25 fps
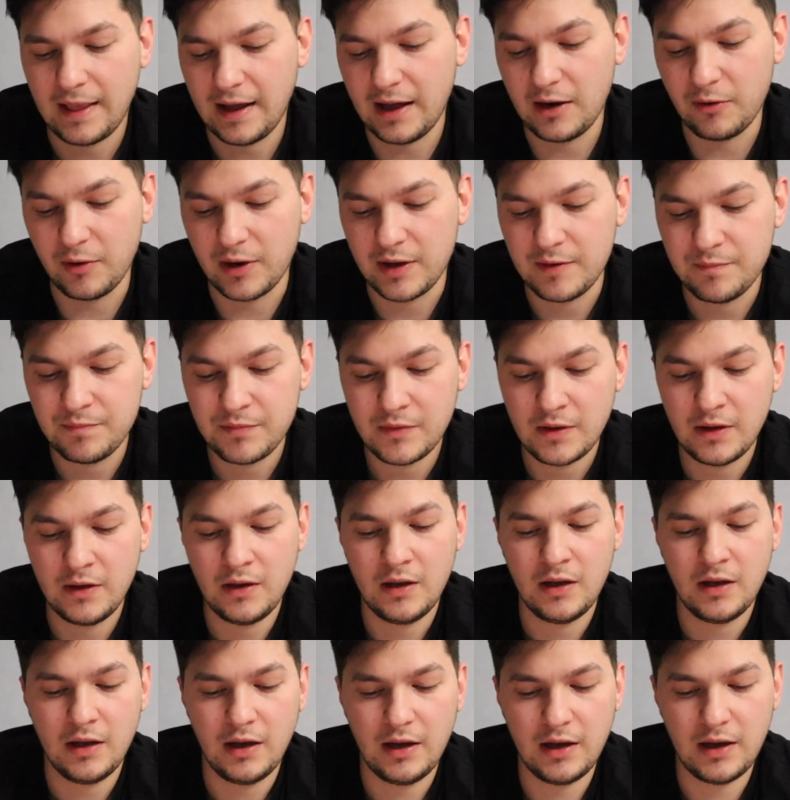anyway,
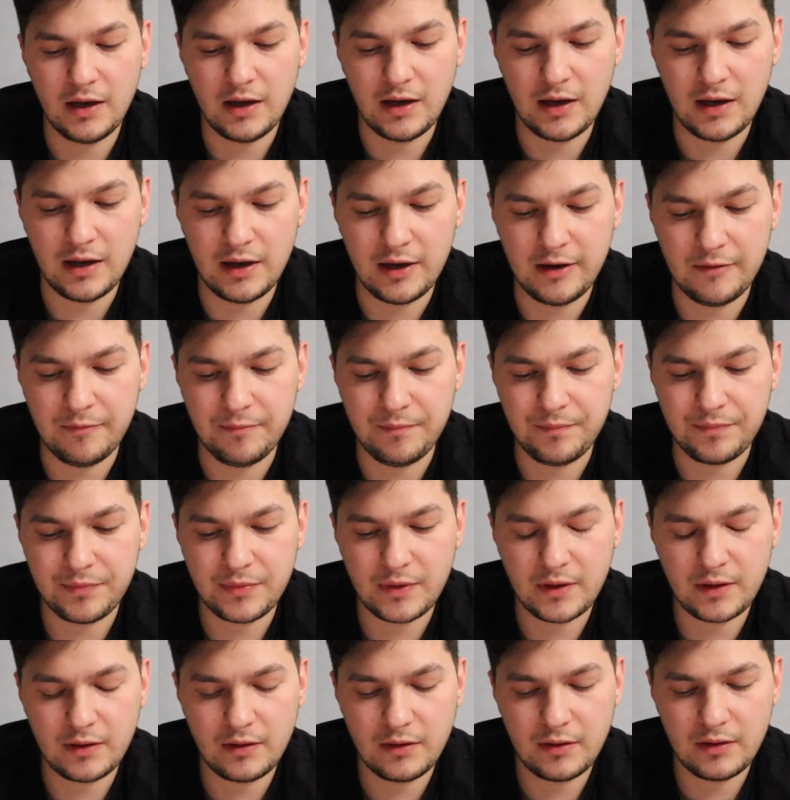um,
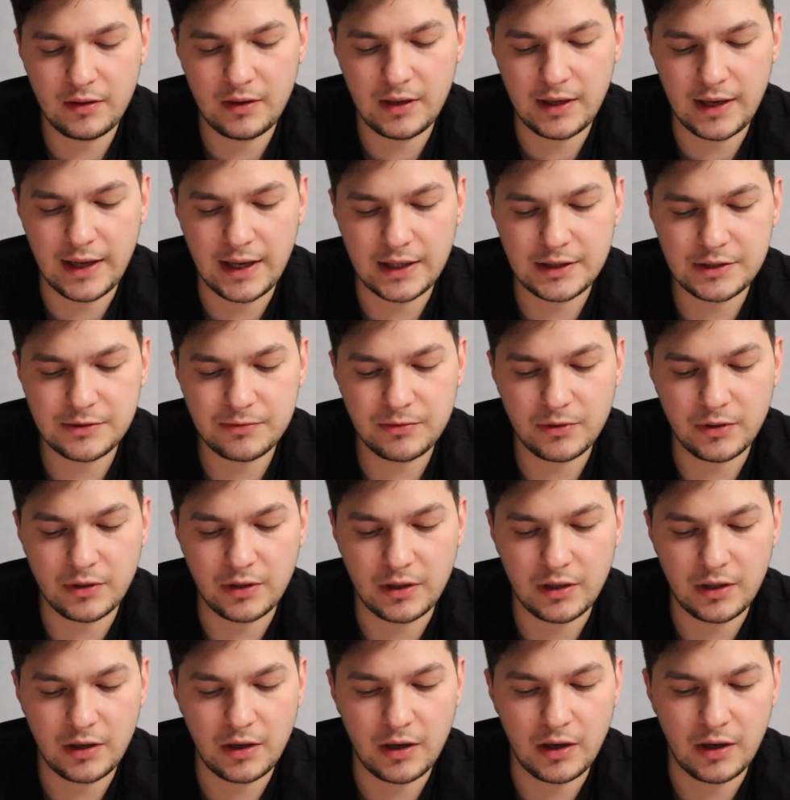next
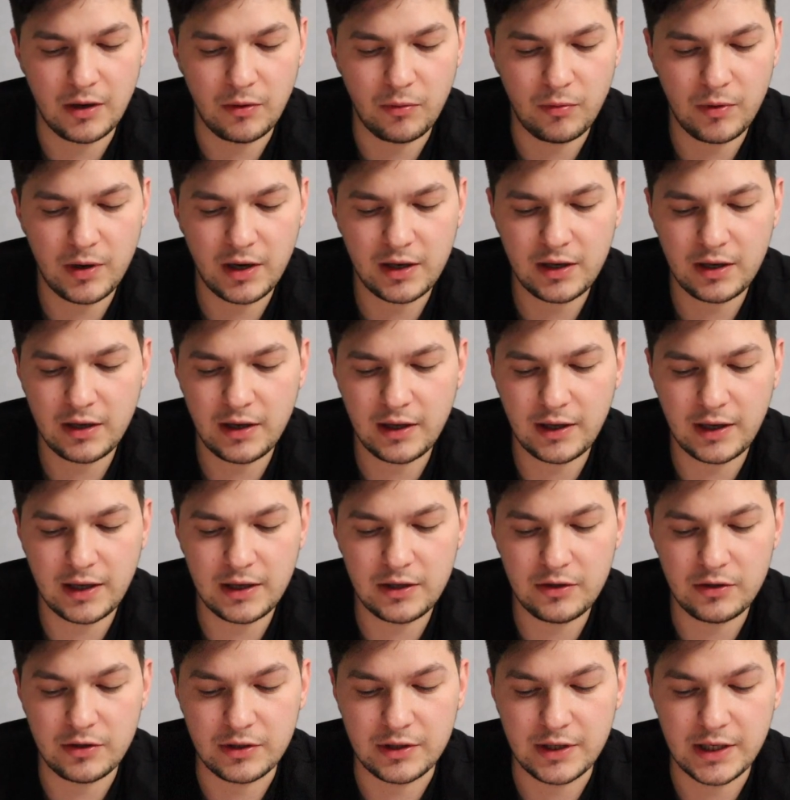one uh, where can i
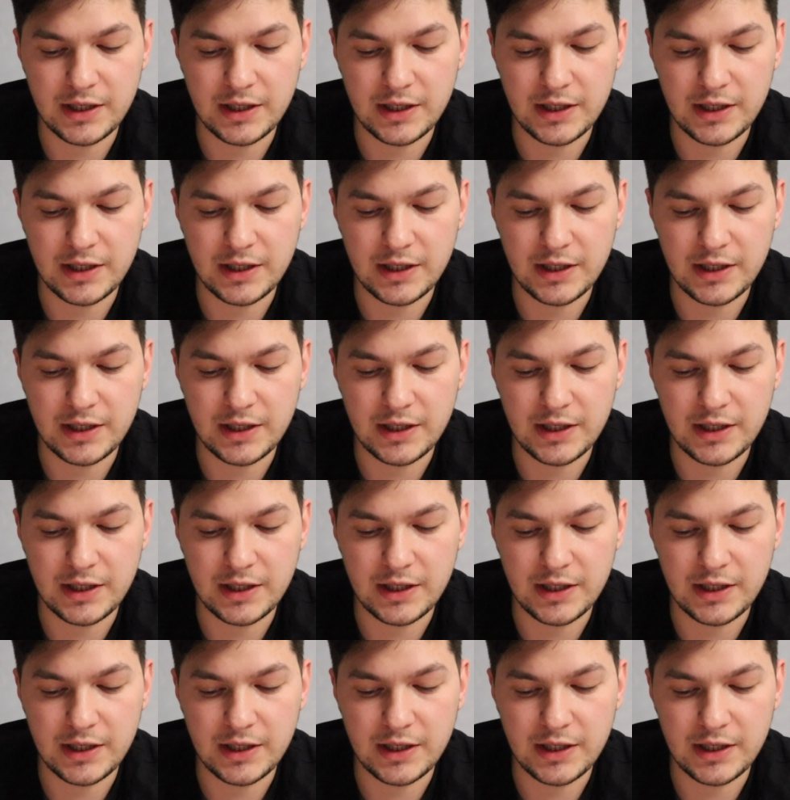get your